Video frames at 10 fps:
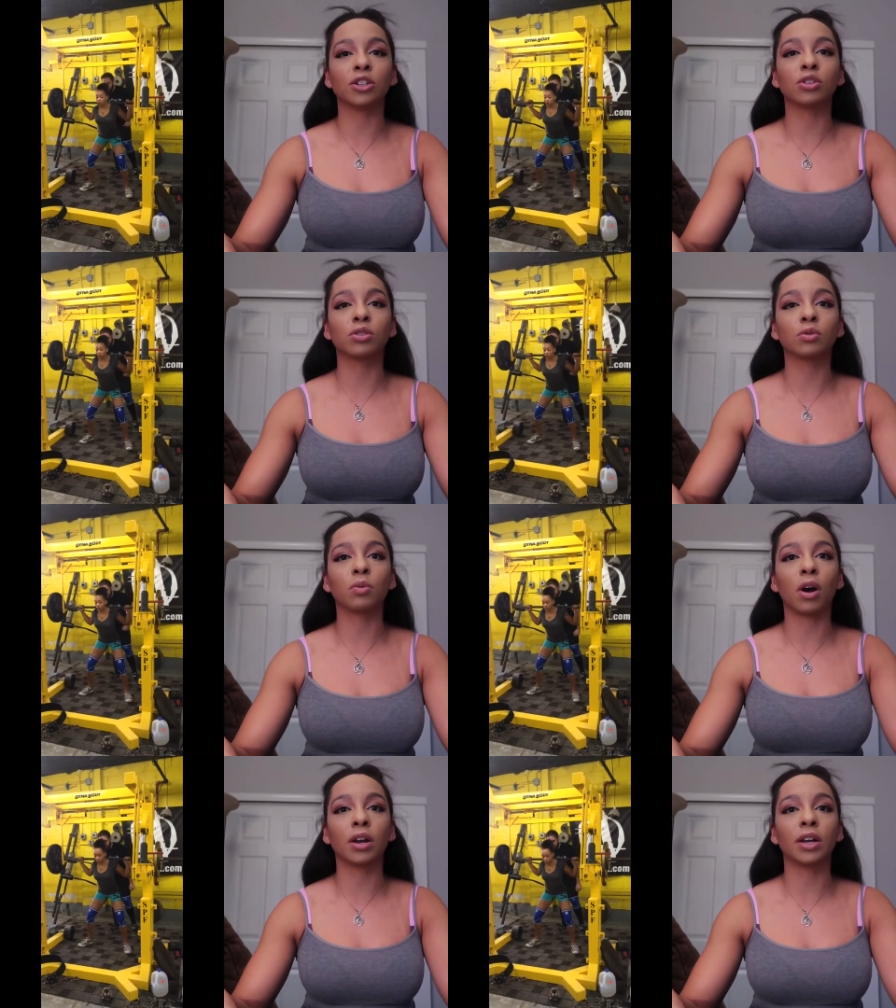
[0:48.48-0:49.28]

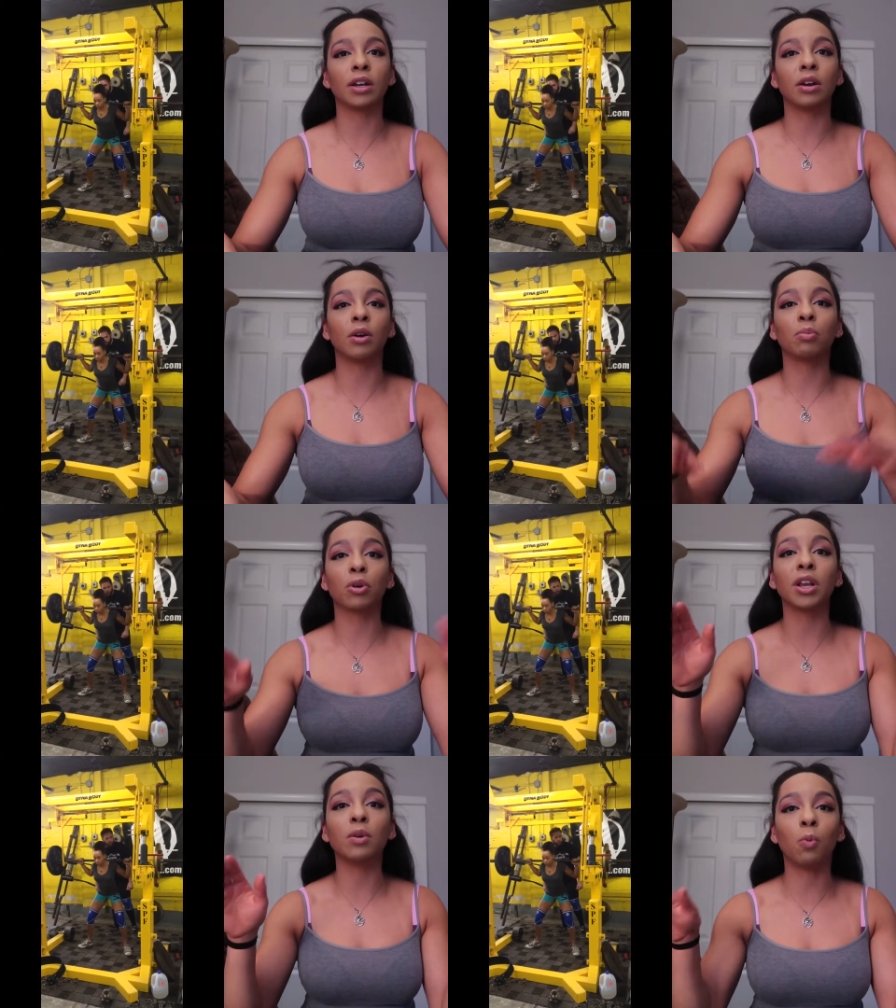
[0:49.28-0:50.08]
squatted
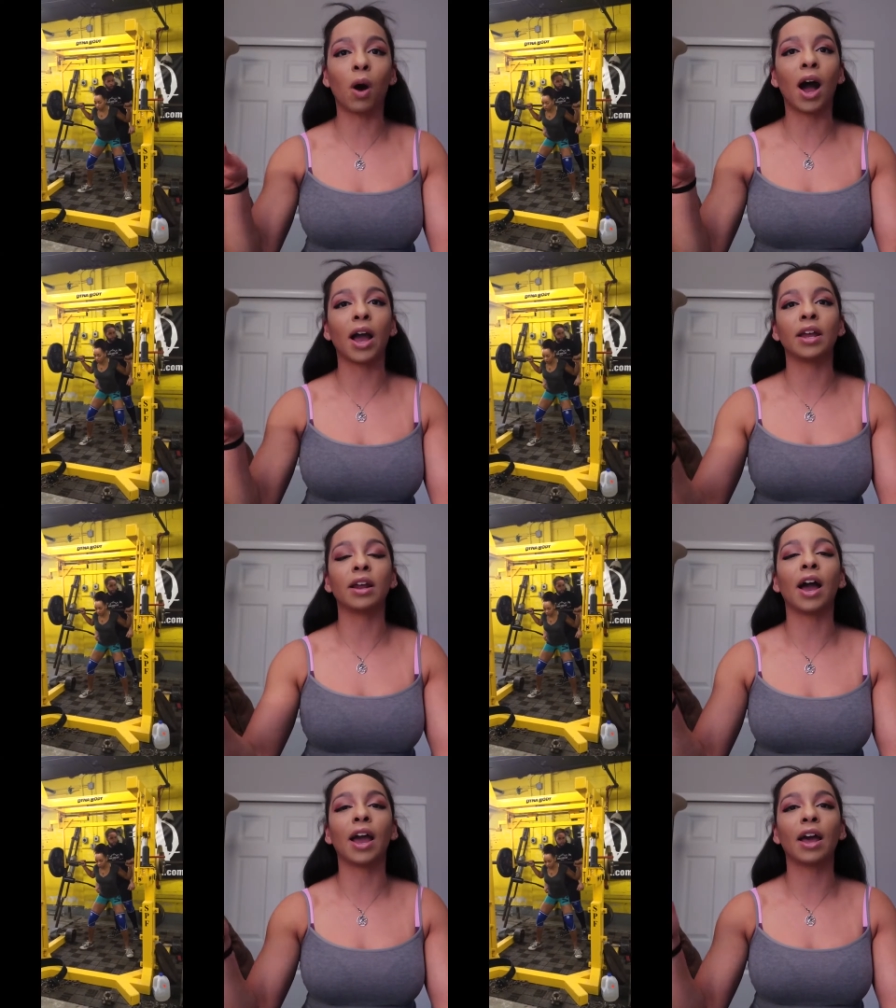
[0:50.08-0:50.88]
pretty wide.
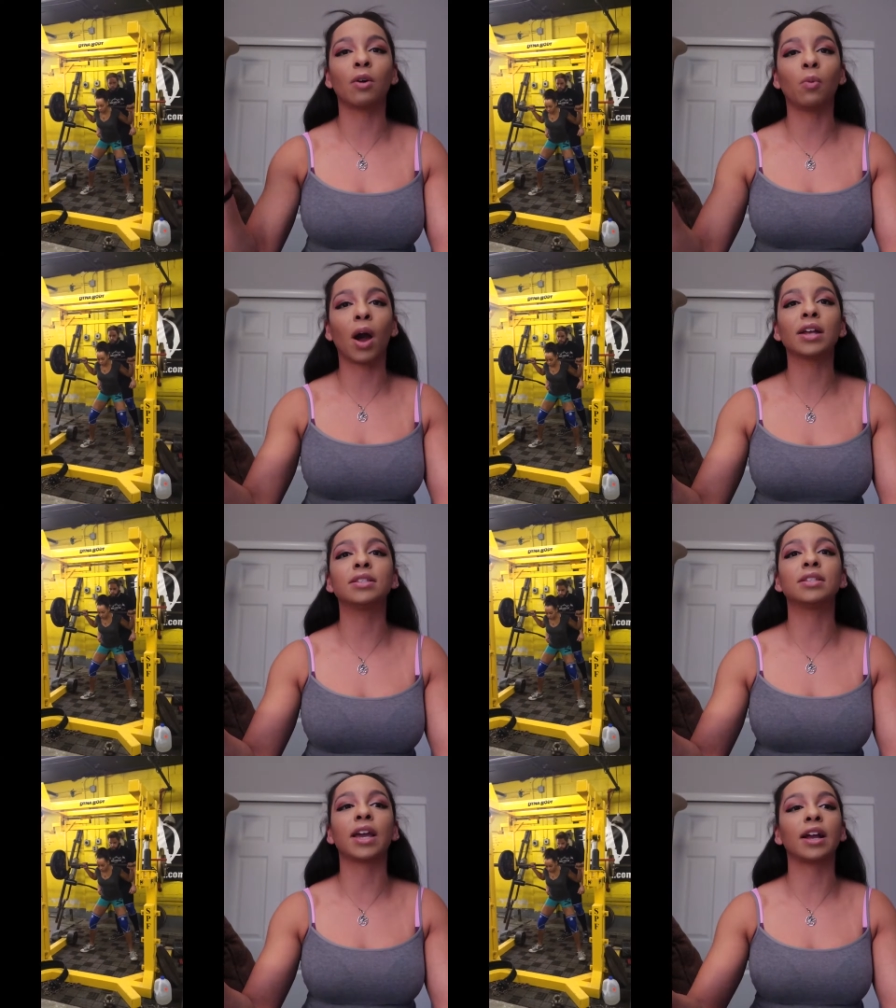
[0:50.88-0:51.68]
I had a
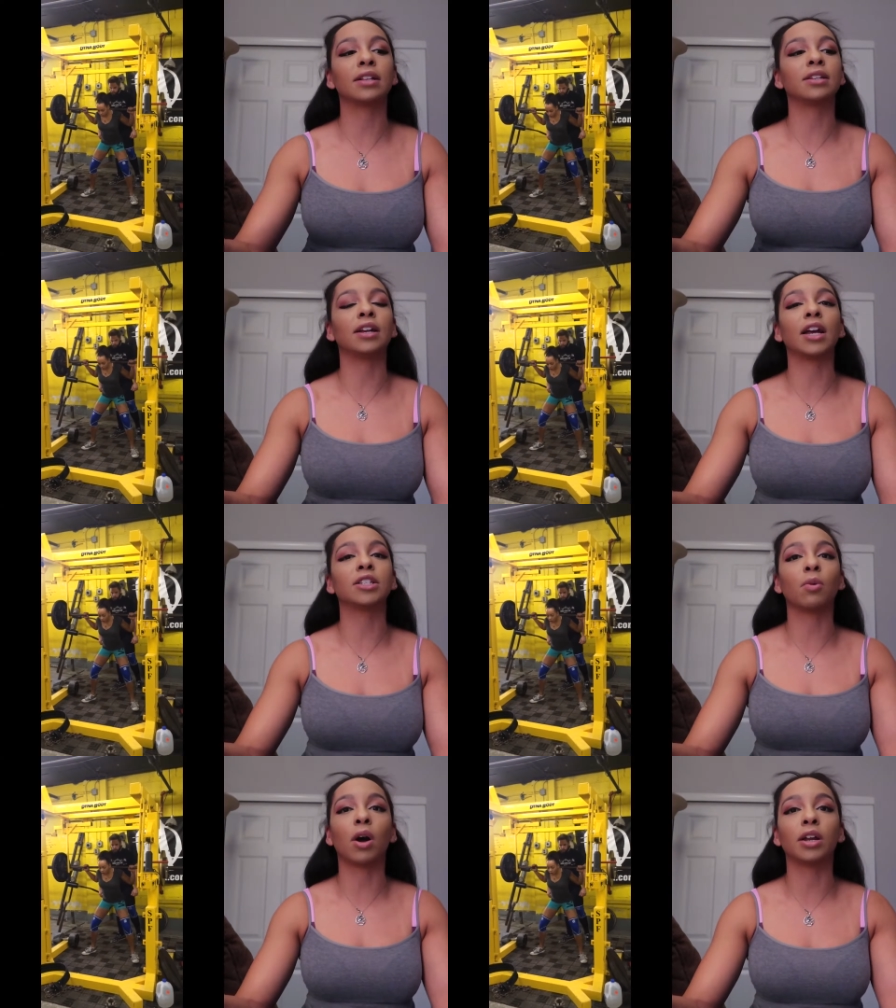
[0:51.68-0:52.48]
wide stance and I
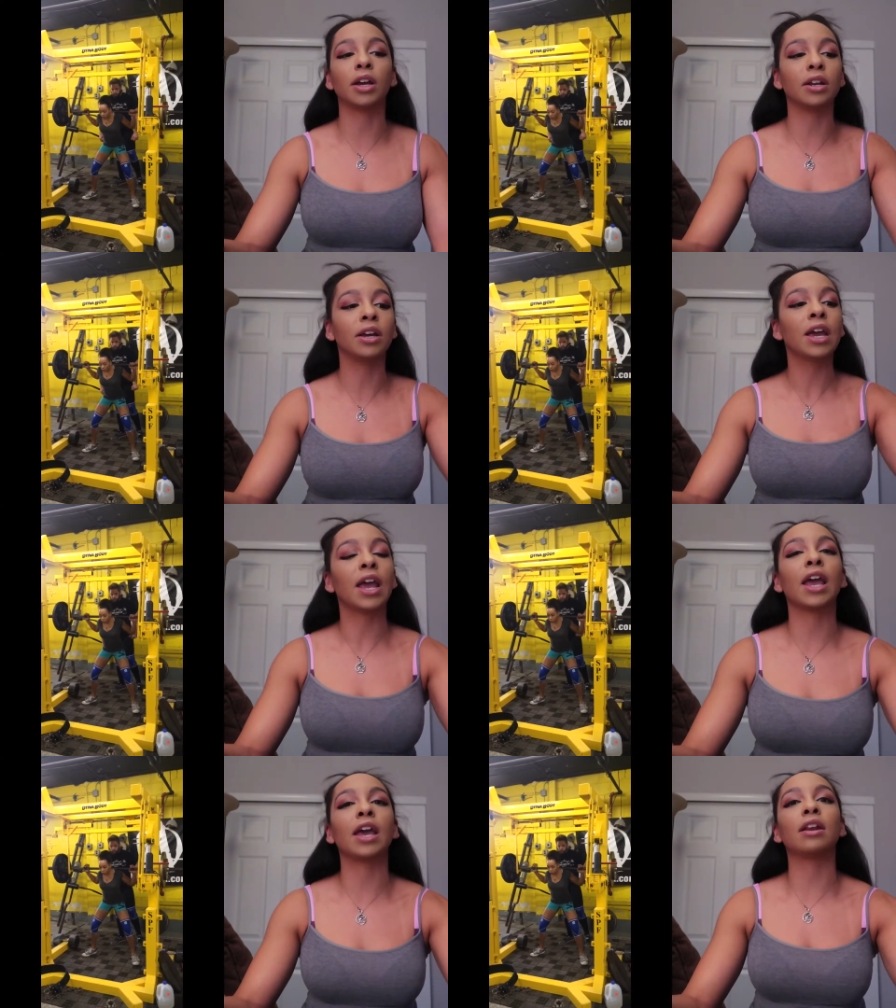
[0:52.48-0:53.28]
squatted
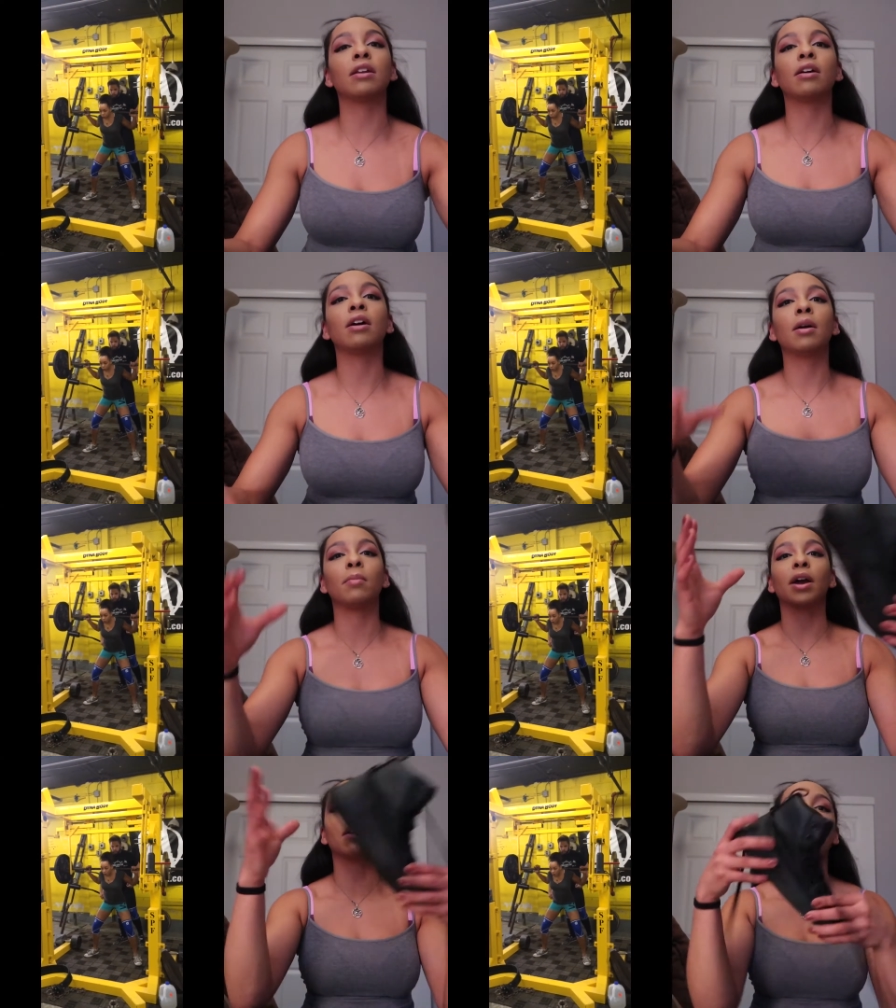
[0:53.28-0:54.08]
in
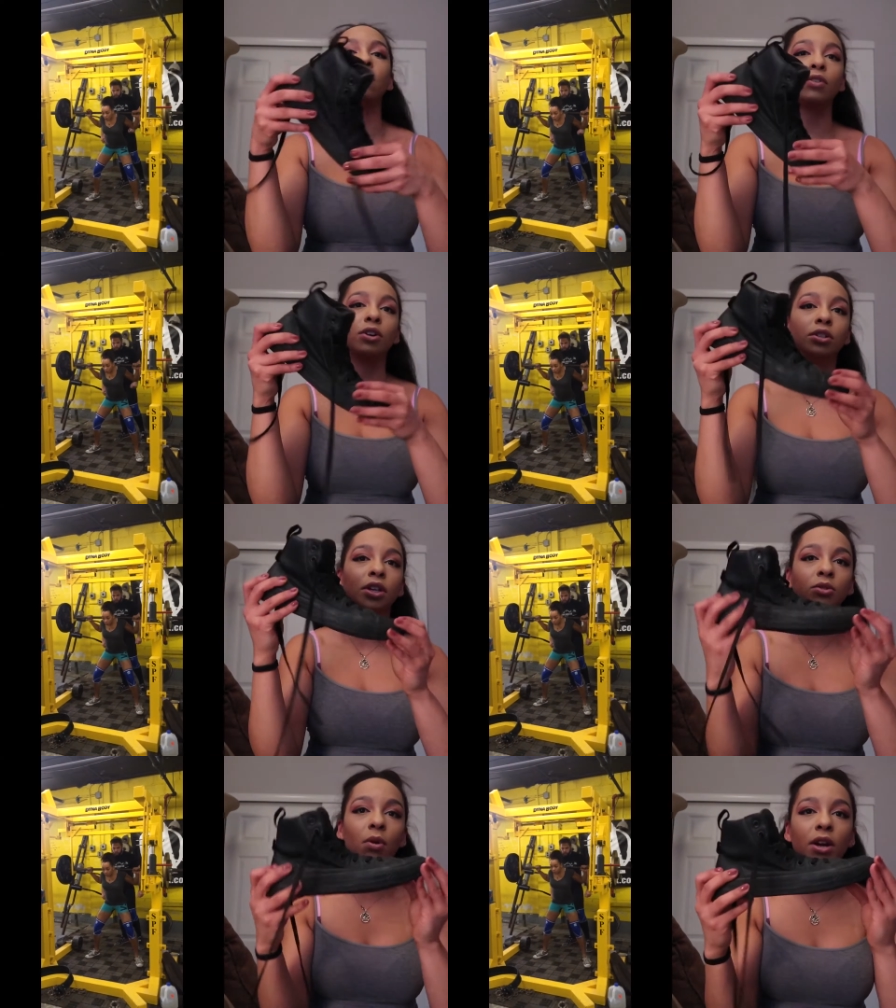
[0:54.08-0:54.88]
my Converse.
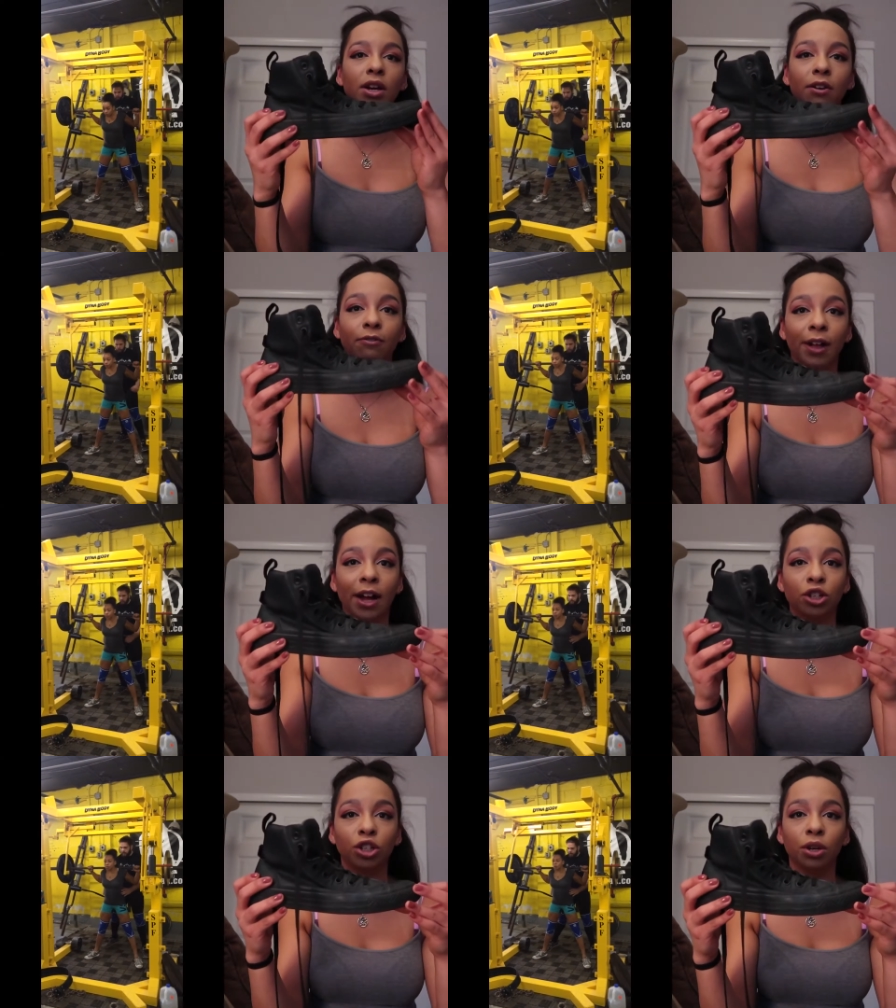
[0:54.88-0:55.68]
I squatted in a
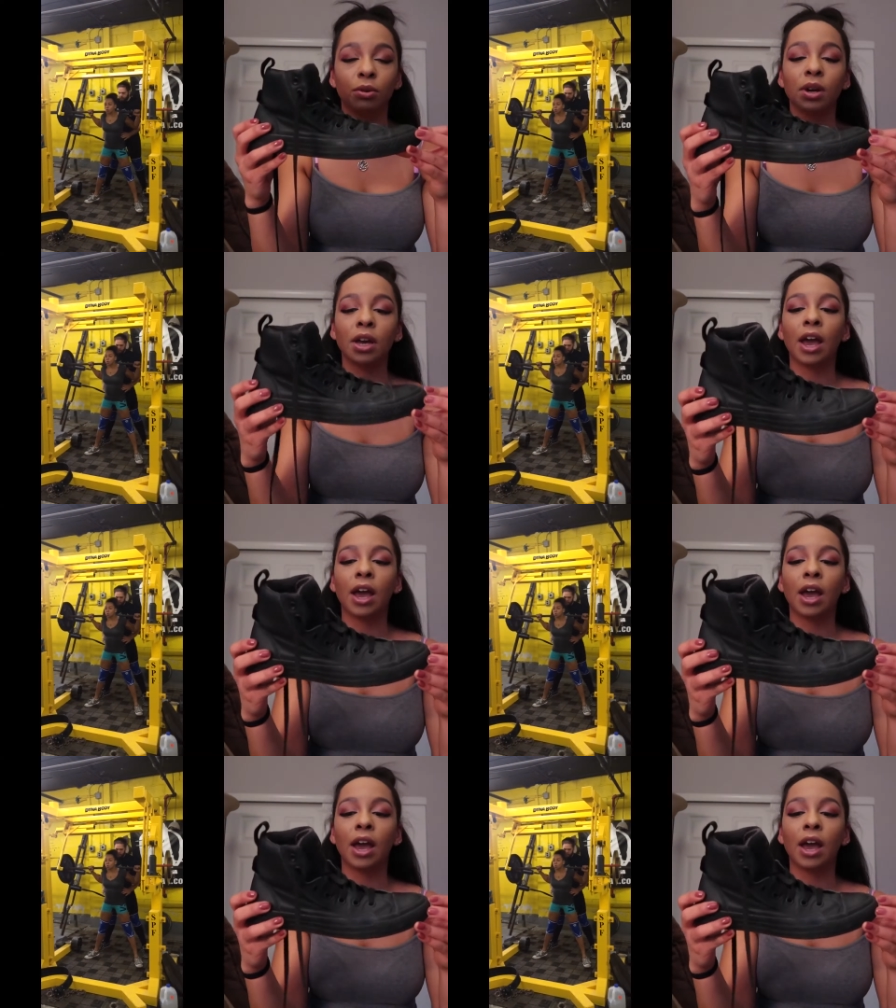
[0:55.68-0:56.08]
flat shoe.